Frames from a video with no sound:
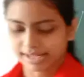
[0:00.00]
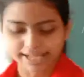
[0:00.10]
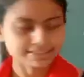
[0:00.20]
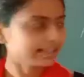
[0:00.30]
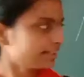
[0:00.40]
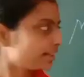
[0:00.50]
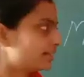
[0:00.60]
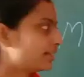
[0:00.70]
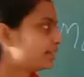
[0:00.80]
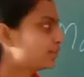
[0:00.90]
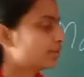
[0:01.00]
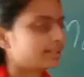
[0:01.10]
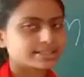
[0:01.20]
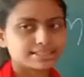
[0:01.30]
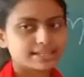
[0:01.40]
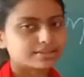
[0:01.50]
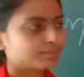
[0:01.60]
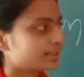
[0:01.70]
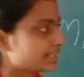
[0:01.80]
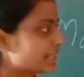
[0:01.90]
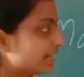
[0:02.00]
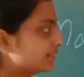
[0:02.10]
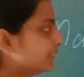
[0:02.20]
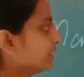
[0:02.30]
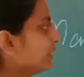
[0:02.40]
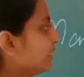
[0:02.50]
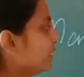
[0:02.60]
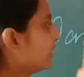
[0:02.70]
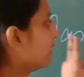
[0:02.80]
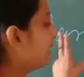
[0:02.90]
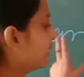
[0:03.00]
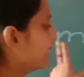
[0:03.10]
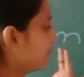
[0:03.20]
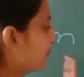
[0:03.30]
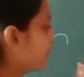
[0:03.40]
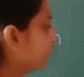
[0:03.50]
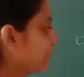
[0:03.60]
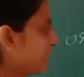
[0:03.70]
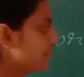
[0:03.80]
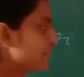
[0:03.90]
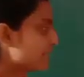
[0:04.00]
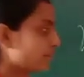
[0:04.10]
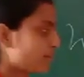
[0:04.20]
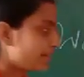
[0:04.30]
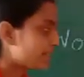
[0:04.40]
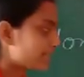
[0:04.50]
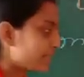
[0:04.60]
I think you understand what is adult. If babies are known as